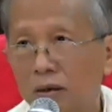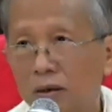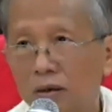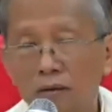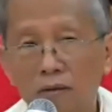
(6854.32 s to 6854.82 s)

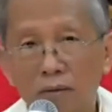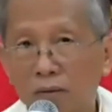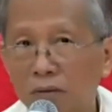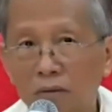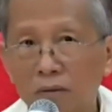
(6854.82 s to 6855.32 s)

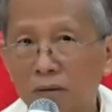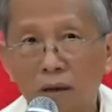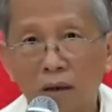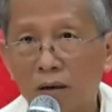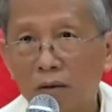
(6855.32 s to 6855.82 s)
So,
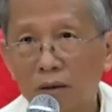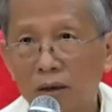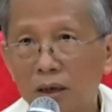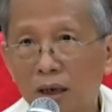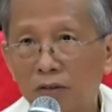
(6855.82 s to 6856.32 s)
all
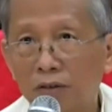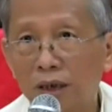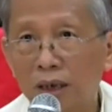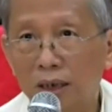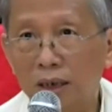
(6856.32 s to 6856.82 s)
these are
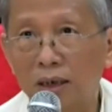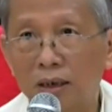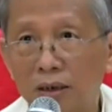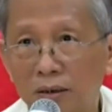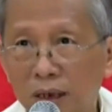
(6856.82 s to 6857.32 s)
very
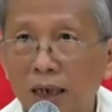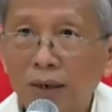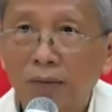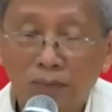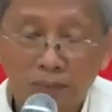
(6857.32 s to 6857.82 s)
clear,
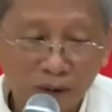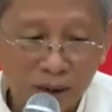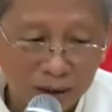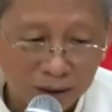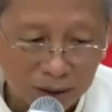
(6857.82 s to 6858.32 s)
okay?
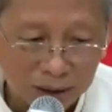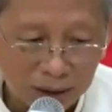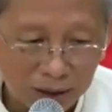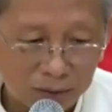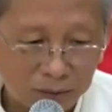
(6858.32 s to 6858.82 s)

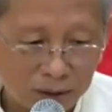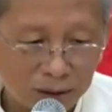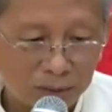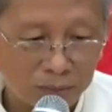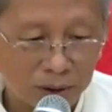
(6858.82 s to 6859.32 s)
Continue,
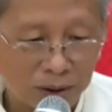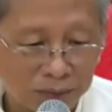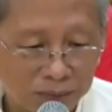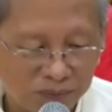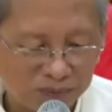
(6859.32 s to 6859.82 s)
Maya.